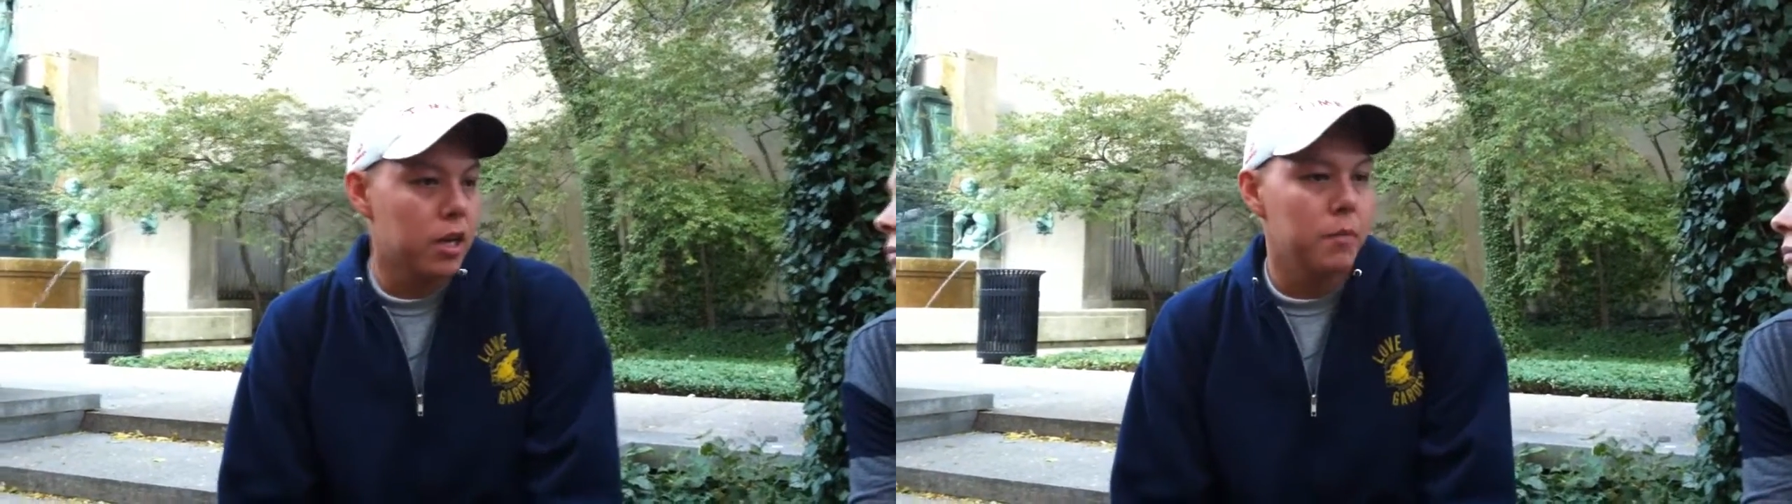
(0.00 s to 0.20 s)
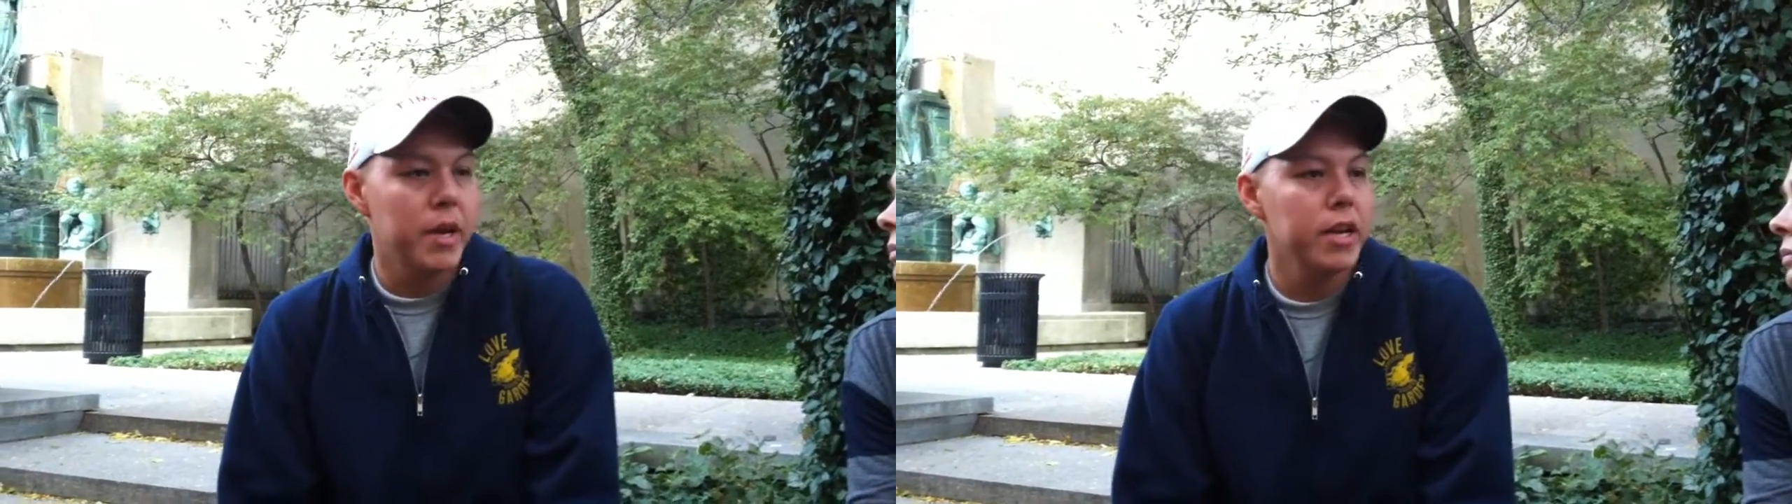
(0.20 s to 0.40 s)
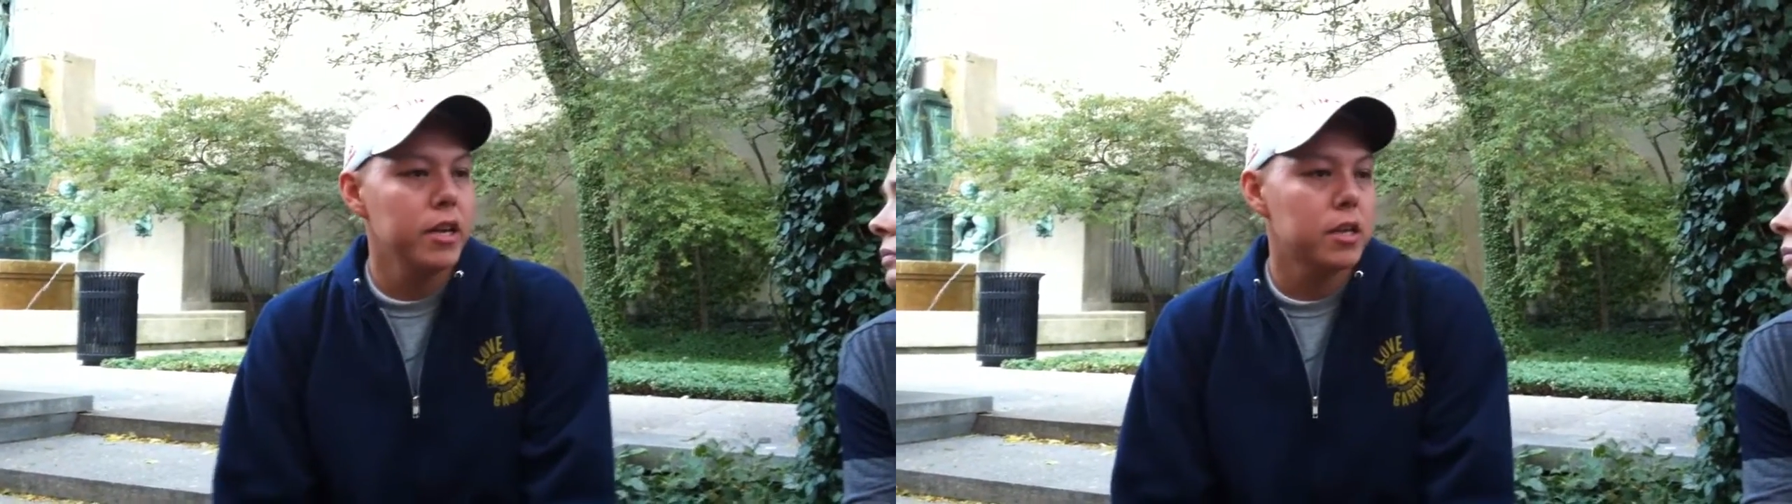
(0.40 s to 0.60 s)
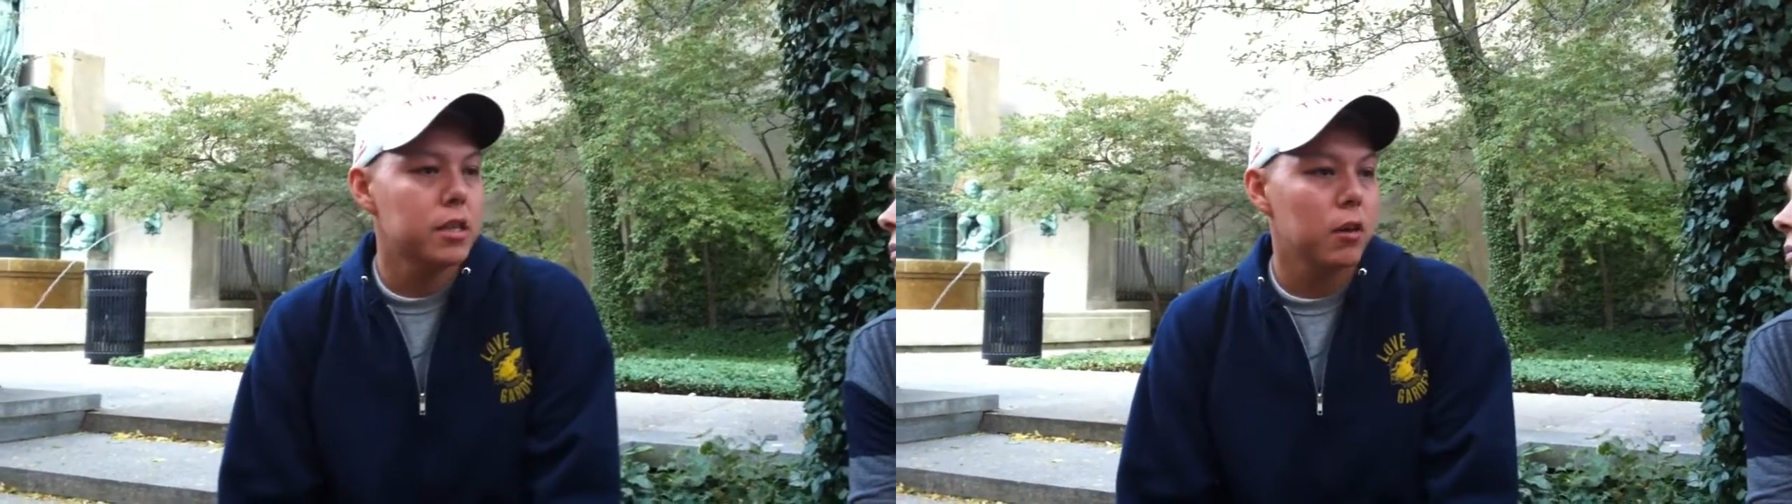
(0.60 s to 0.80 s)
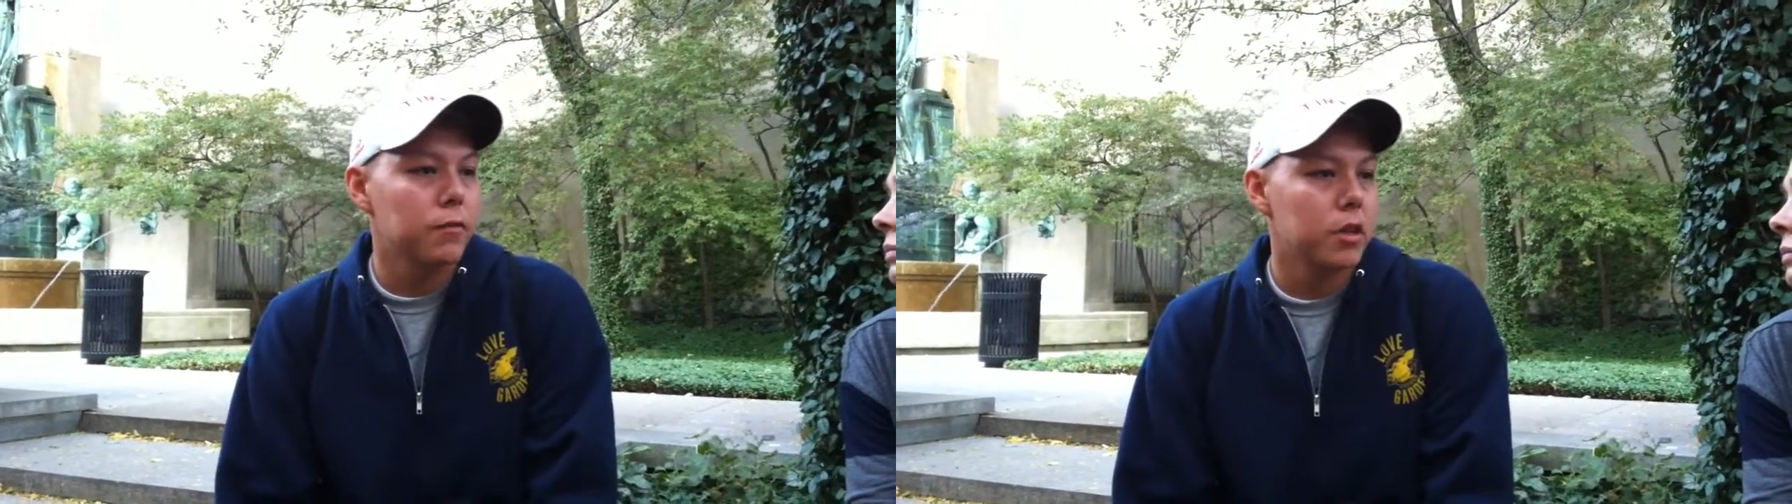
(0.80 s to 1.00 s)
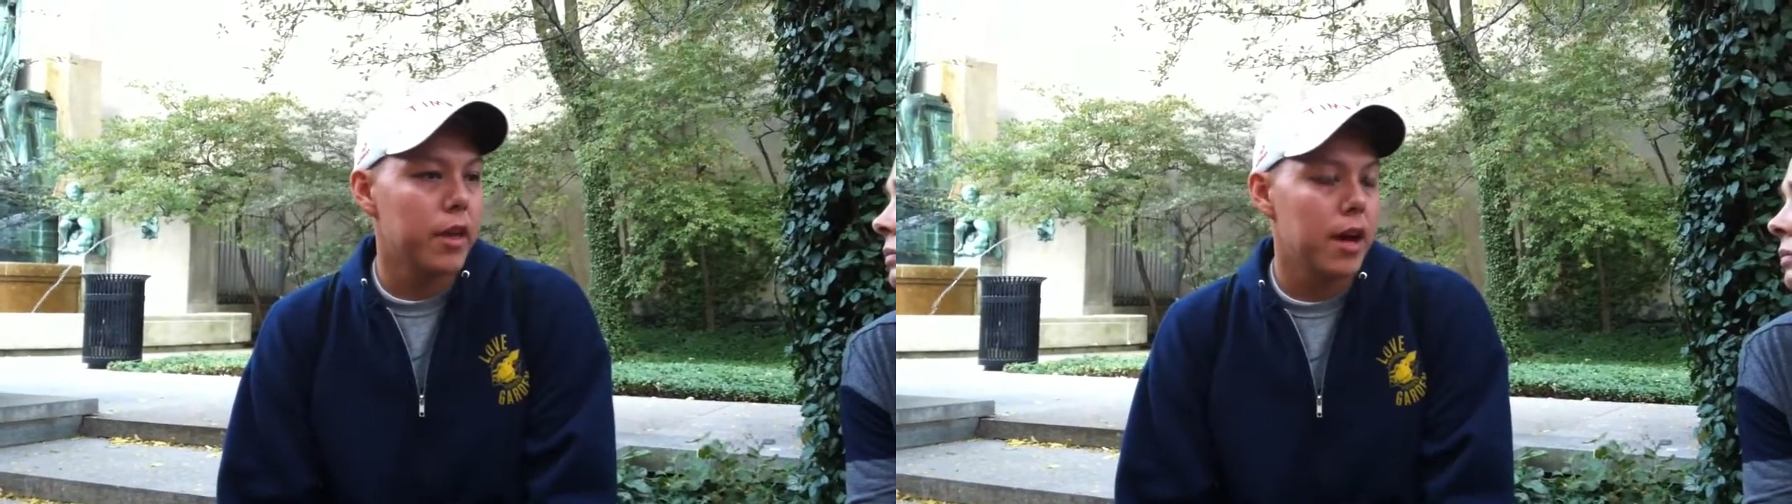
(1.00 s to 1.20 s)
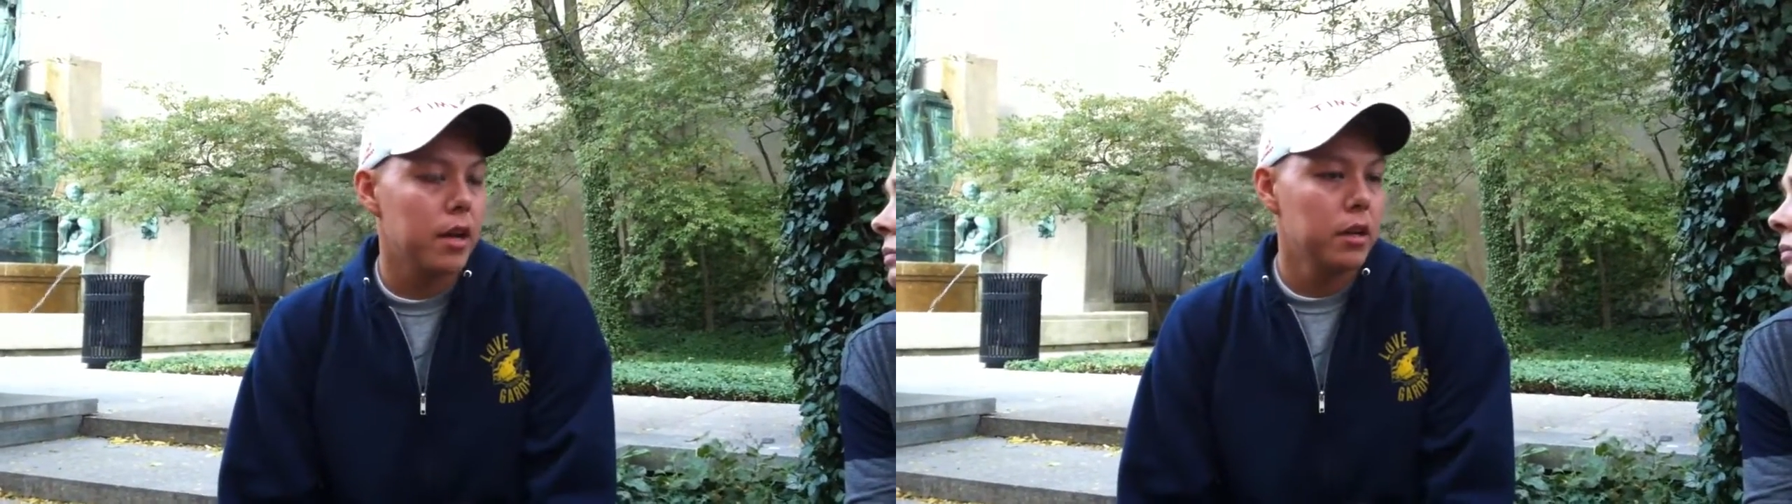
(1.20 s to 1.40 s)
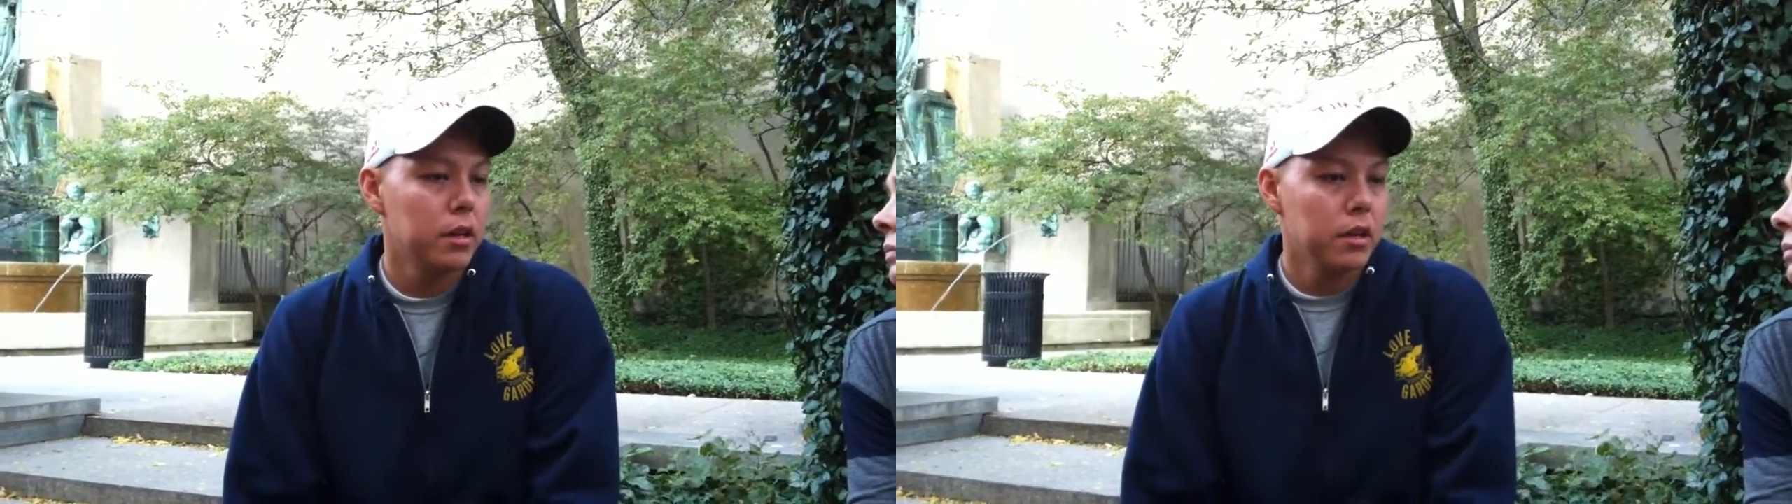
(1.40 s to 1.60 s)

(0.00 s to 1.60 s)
committing yourself to that.